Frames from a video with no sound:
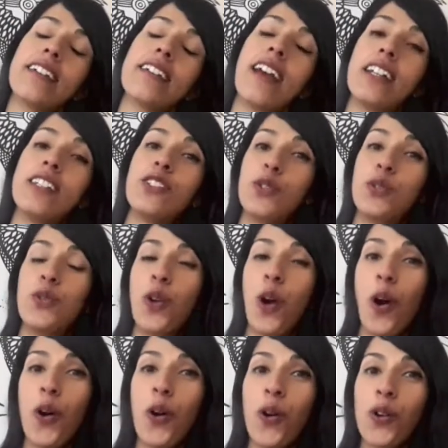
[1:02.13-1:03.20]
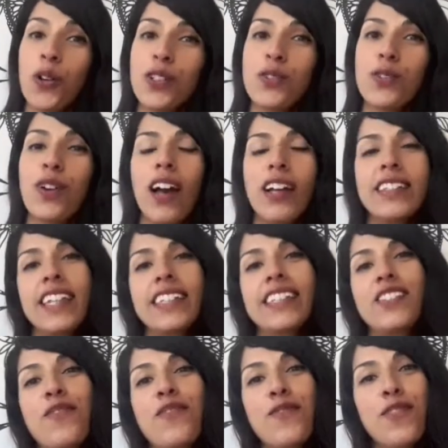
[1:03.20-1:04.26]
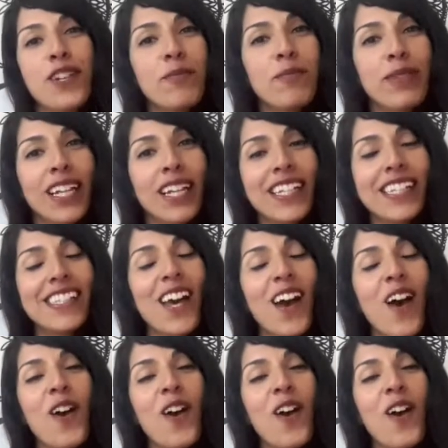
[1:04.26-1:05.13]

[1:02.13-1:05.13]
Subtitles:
got to go to Contact first place